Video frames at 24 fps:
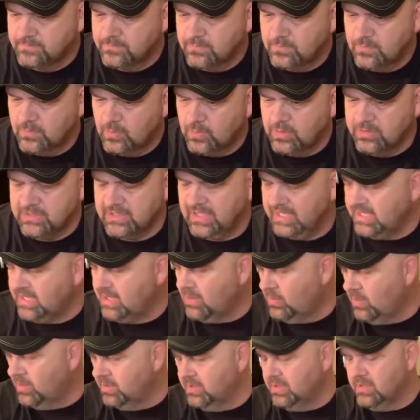One thing I
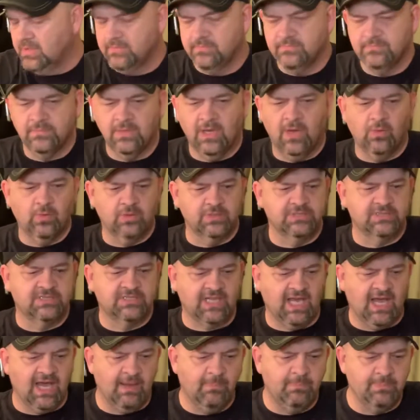want to
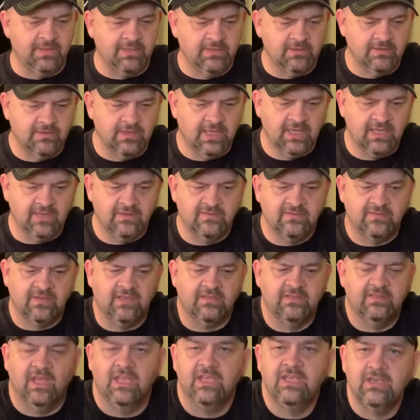stop and say
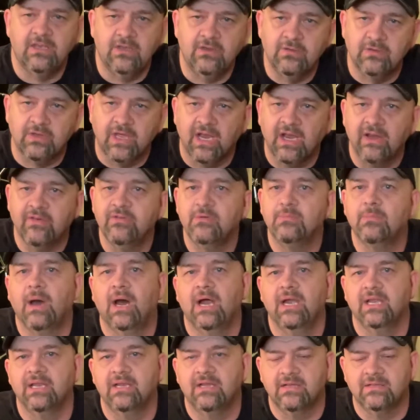thank you to
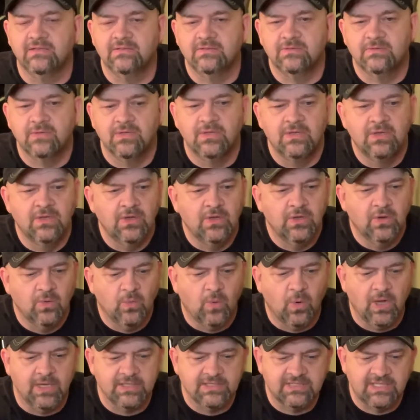everybody that's
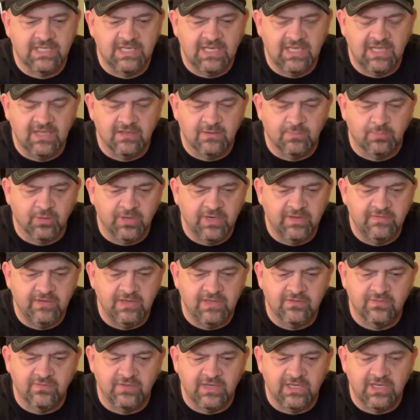watched any of the previous
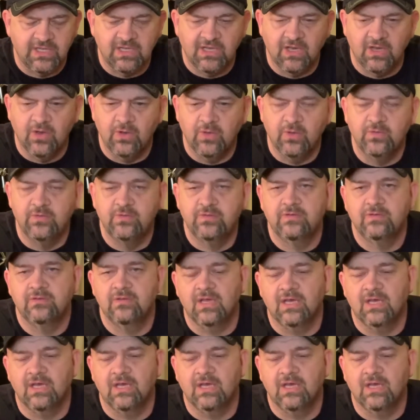videos,